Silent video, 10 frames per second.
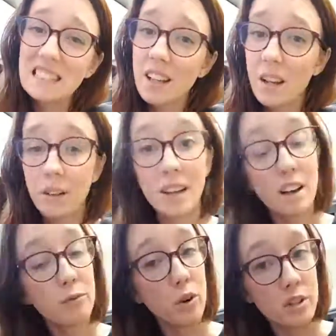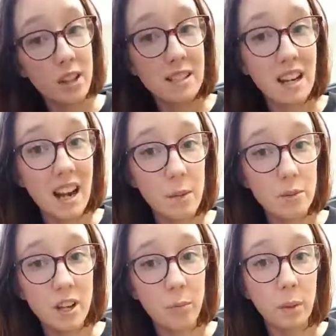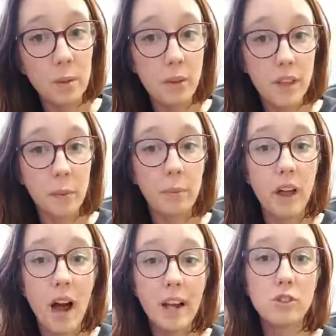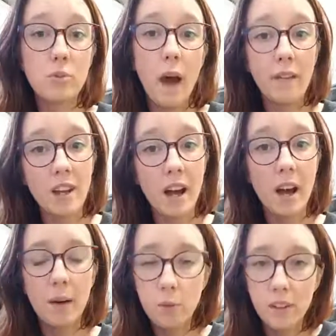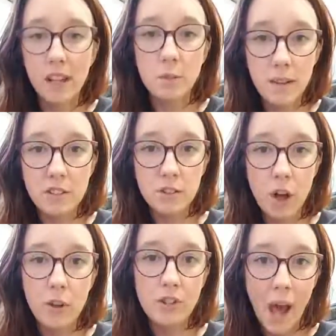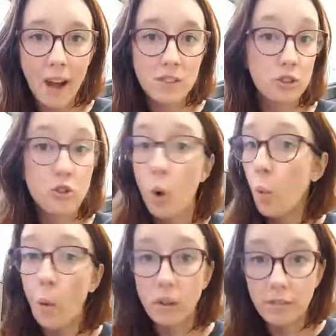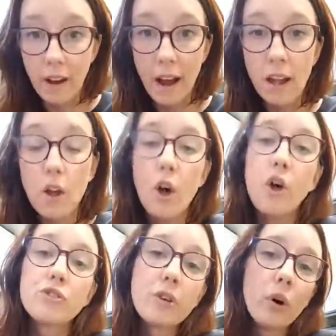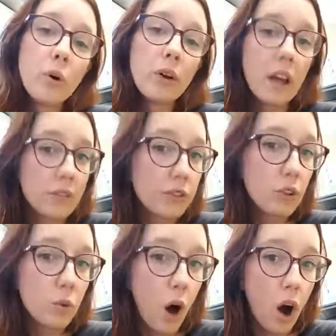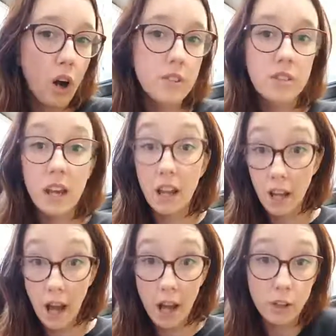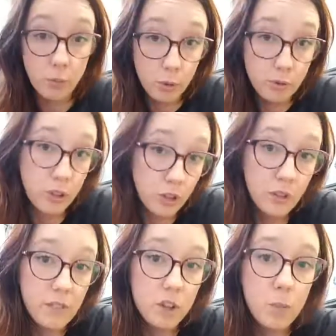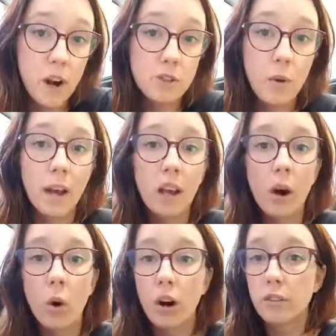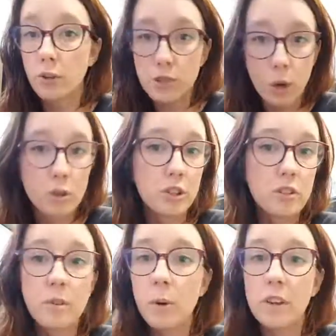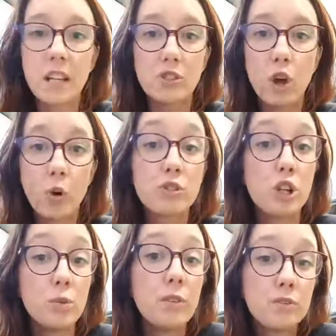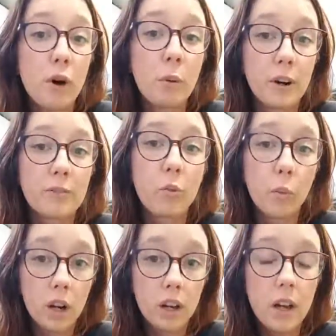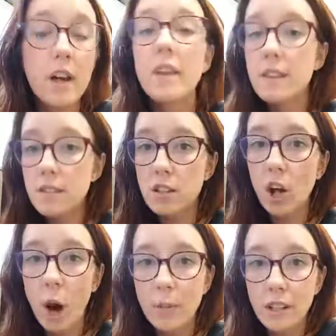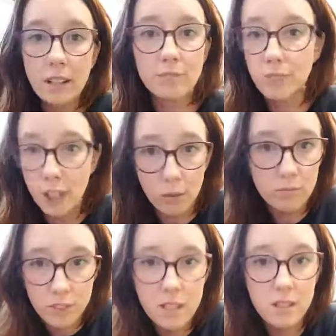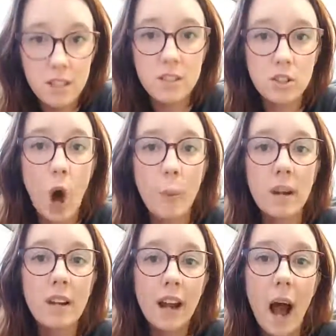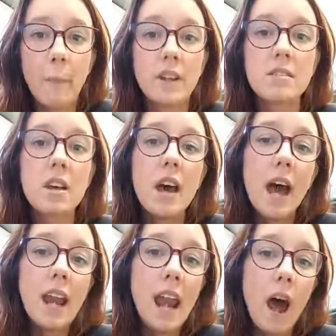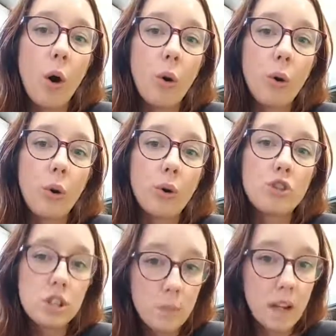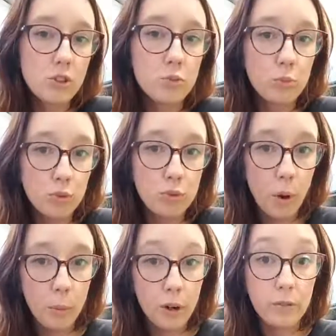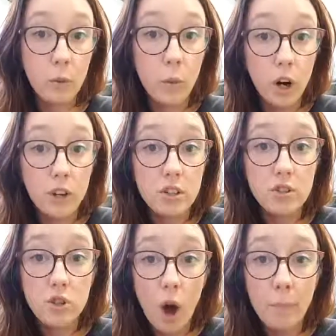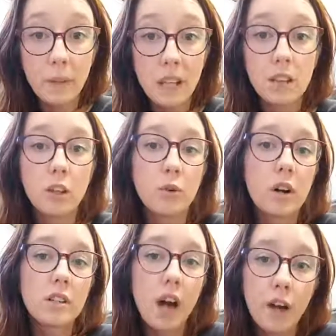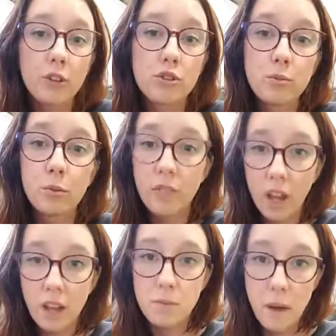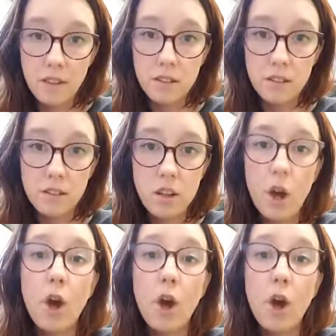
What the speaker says: I'm going to unfortunately say 90% of people that apply to have moving expenses on their taxes don't qualify. So if you are, say, you live in New Brunswick or Nova Scotia or somewhere on the East Coast and you move to Alberta for work, this is a commonly, this is common, it happens. Now, just because you move to Alberta for work does not mean that you are entitled to moving expenses.